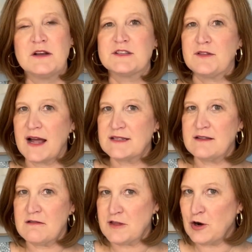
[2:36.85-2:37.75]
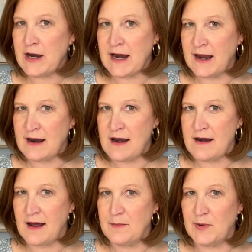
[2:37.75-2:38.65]
So that's in the thirty-nine
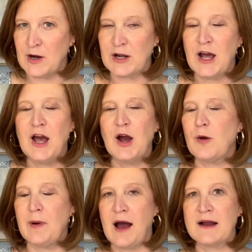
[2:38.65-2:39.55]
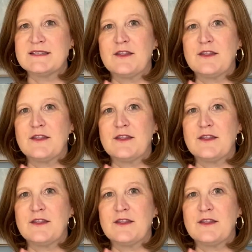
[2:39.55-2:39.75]
ninety-nine book or box.